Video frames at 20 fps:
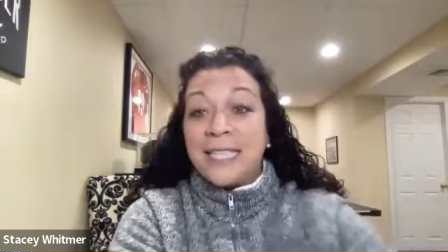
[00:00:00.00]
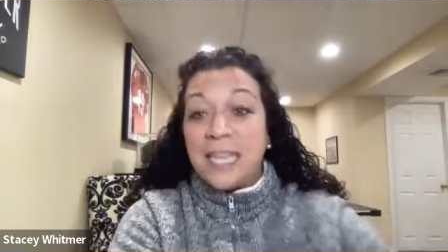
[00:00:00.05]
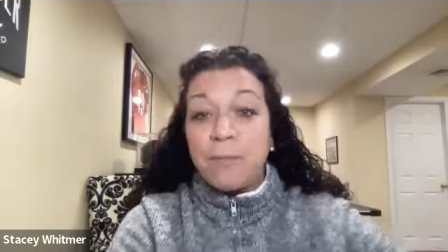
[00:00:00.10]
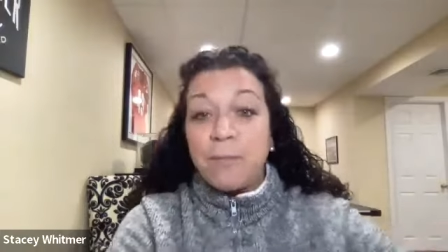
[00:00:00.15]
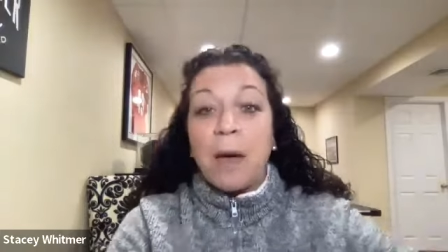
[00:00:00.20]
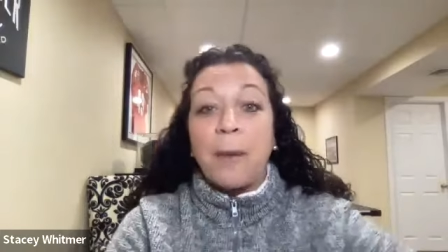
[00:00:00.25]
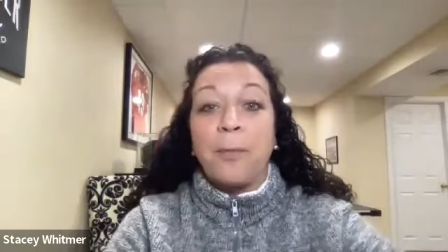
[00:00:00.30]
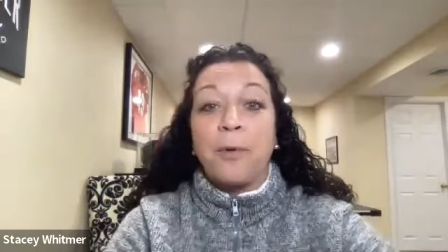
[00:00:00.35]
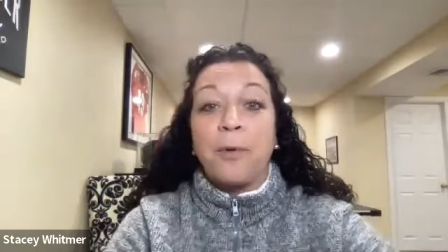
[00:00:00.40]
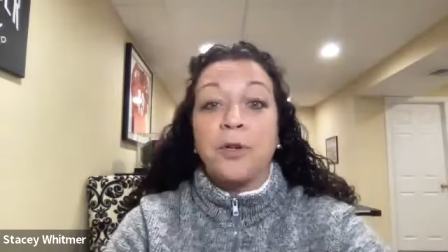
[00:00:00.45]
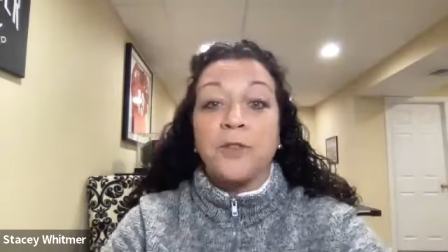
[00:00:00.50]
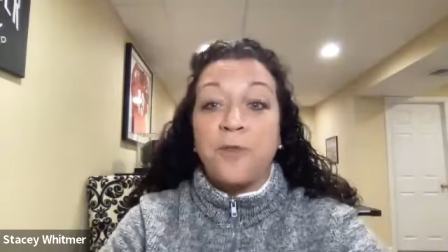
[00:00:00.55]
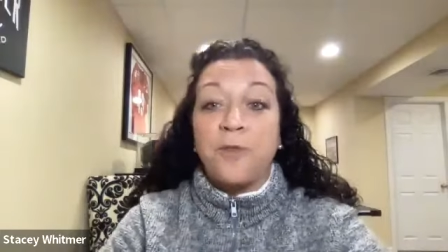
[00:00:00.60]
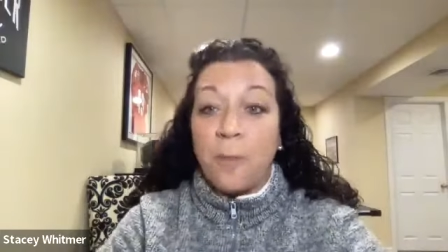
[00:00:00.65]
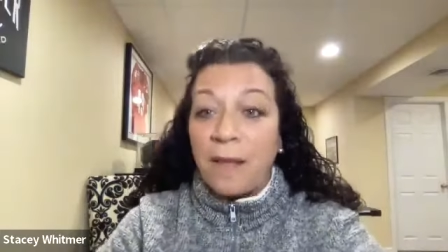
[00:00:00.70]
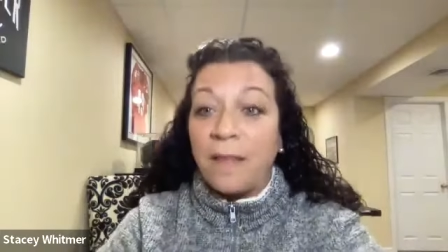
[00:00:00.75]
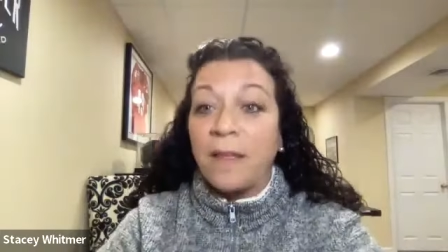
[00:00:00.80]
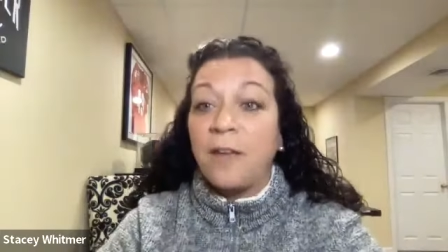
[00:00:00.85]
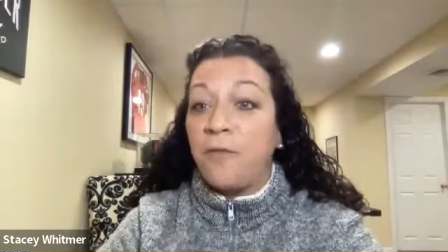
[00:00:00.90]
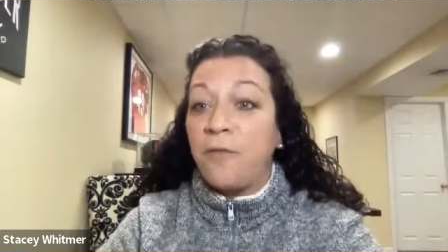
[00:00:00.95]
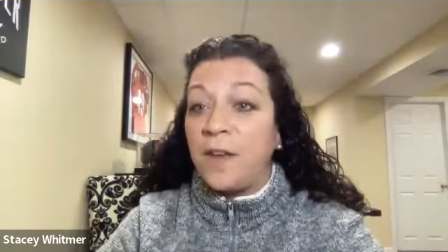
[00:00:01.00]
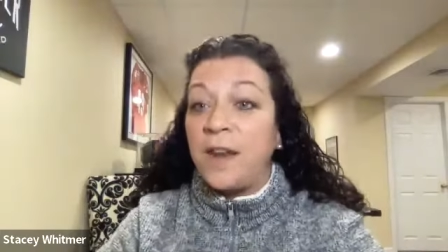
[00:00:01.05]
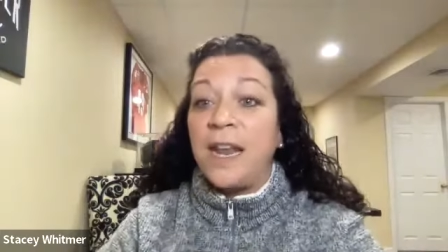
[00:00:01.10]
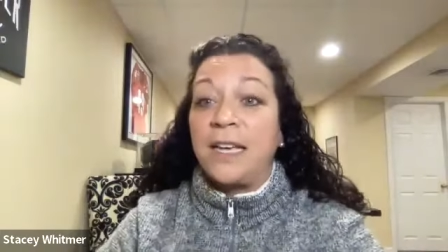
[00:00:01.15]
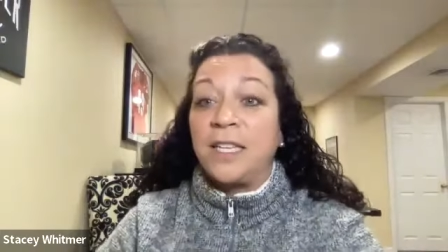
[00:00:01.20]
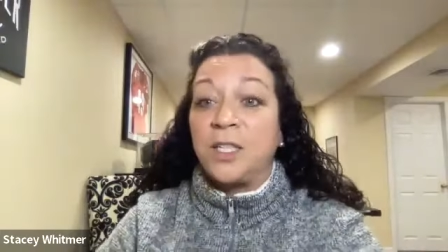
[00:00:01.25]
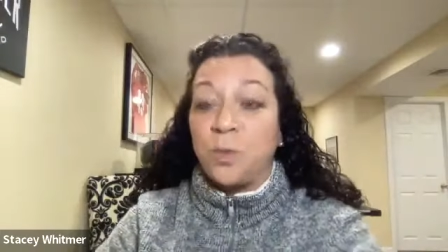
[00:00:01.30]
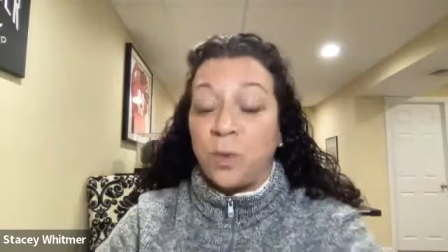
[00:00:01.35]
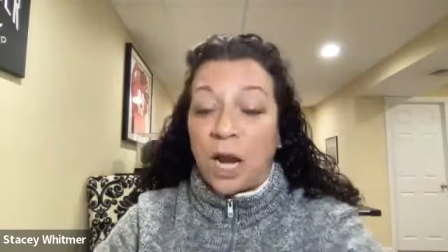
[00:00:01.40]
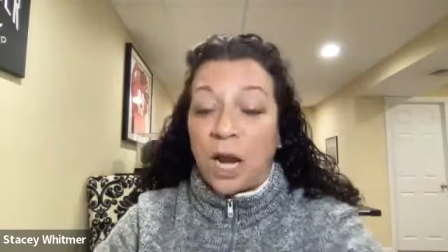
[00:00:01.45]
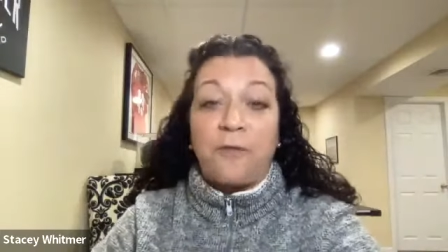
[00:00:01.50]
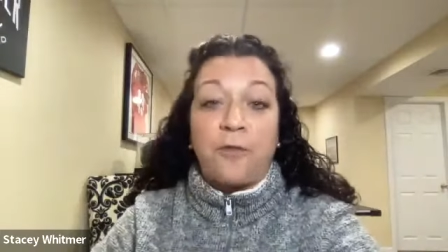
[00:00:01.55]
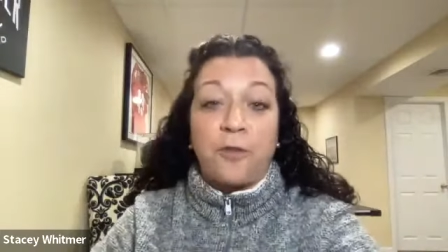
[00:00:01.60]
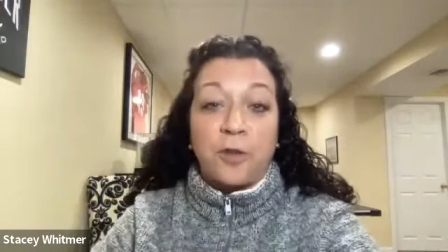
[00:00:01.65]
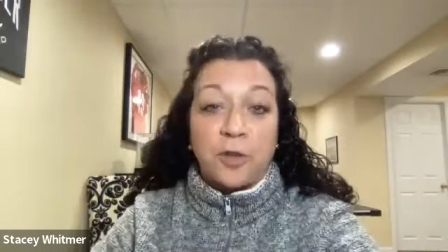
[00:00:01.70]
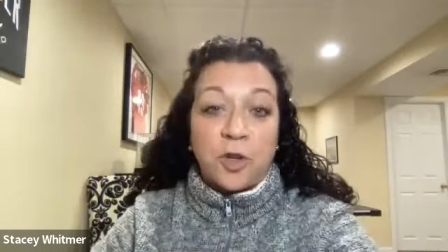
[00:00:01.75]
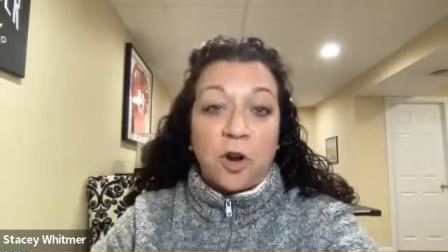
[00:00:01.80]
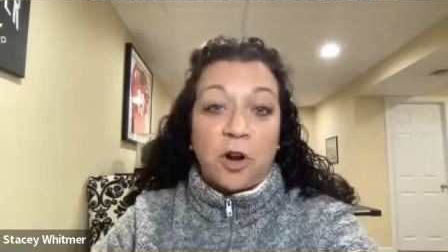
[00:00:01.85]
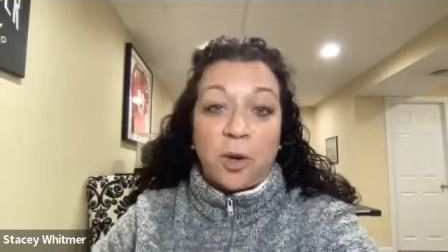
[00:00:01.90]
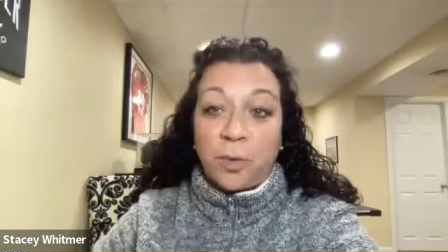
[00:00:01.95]
team members from LA Fitness when I
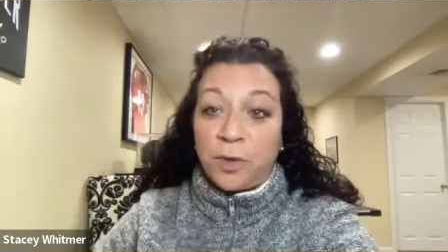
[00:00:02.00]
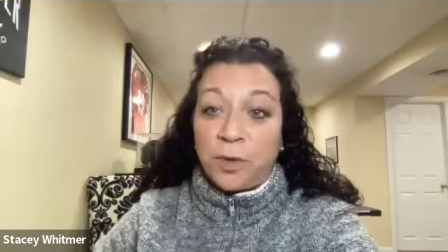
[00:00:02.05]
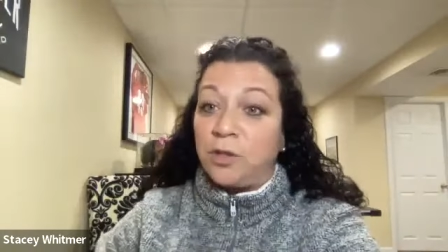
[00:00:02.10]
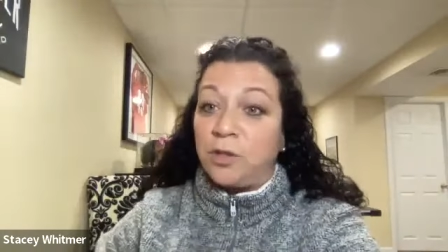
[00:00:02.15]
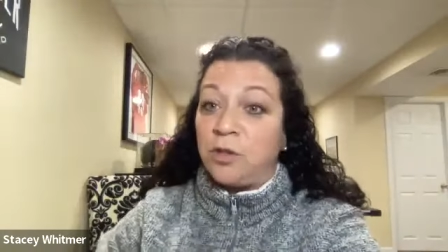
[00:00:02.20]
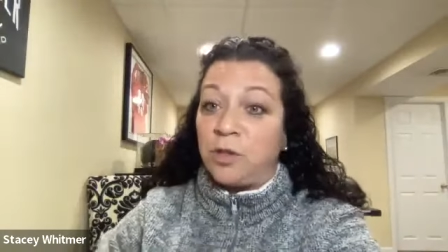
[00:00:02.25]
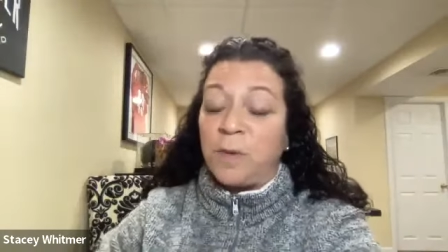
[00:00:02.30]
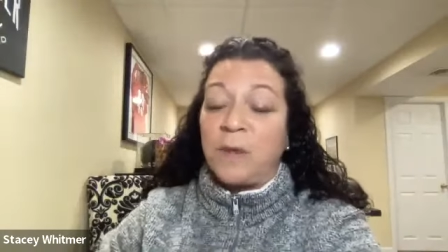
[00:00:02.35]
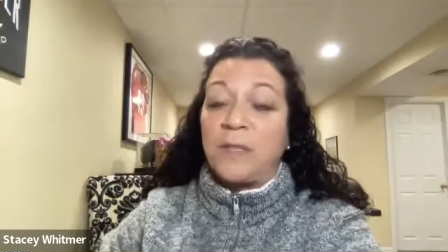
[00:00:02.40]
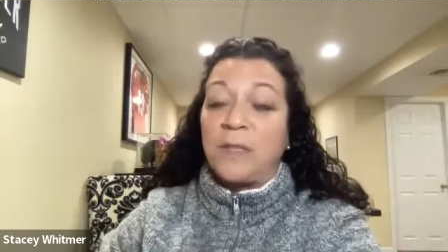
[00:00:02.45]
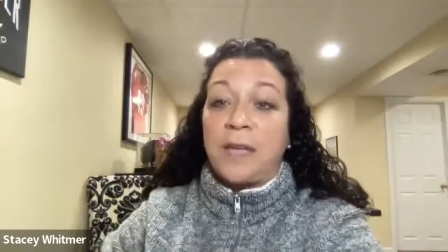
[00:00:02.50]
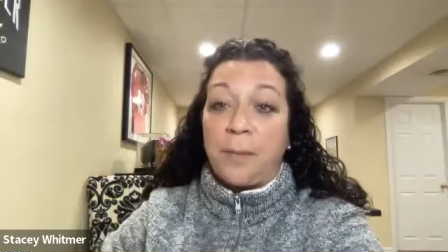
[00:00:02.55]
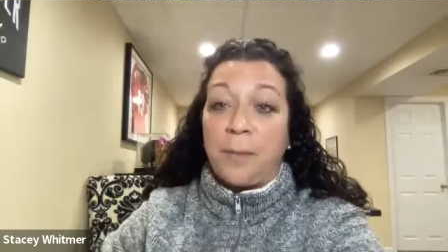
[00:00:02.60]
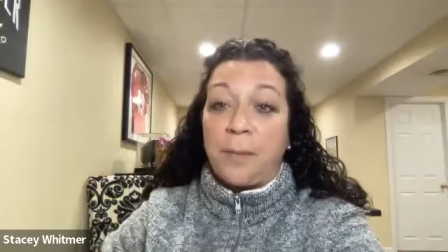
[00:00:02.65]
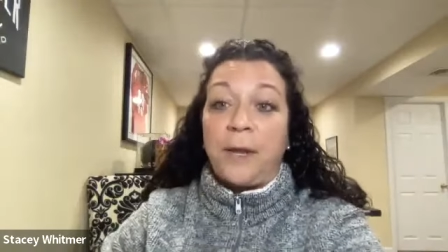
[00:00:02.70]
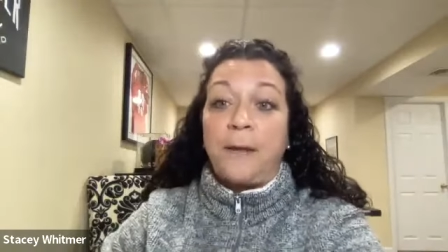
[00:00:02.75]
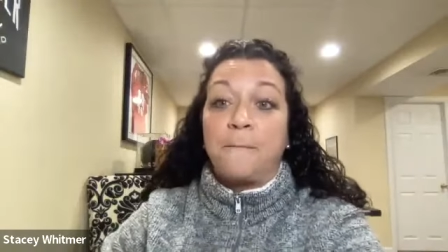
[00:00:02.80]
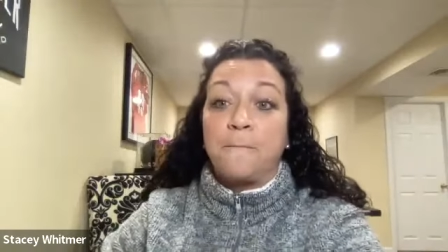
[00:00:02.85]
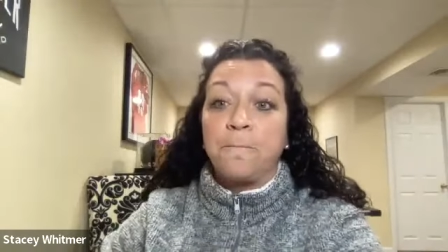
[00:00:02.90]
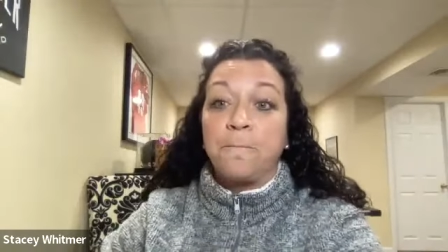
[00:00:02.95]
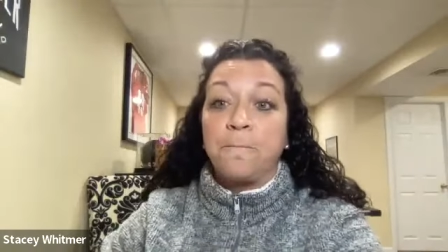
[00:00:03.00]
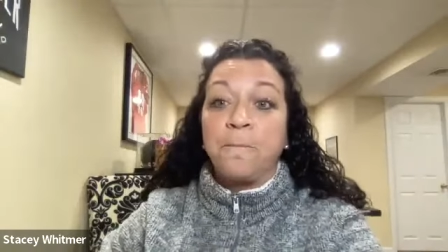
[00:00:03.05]
first started with the Juice Plus Company.